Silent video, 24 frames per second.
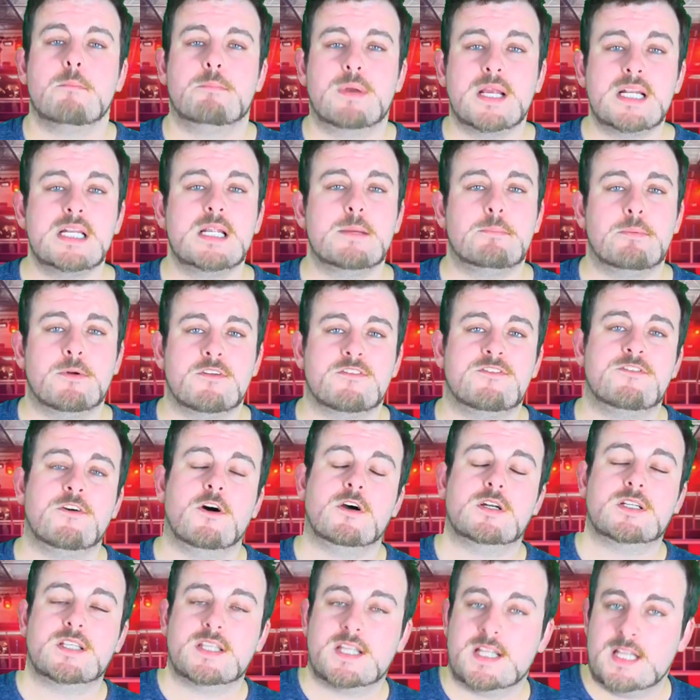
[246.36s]
Big Nipper
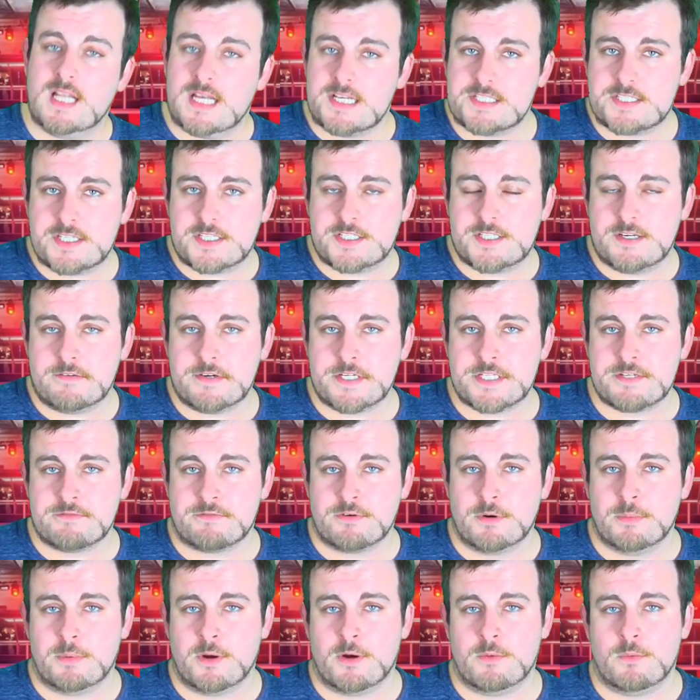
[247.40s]
fought in the classic series
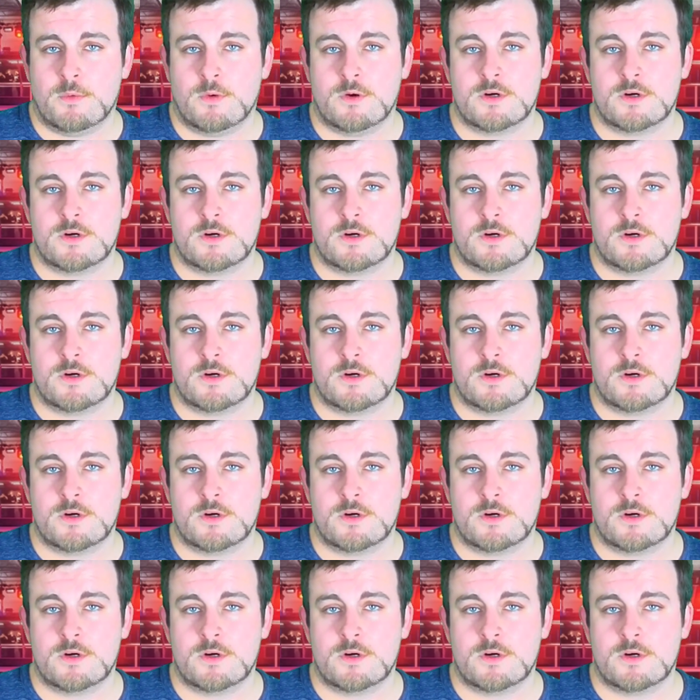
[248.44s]
of Robot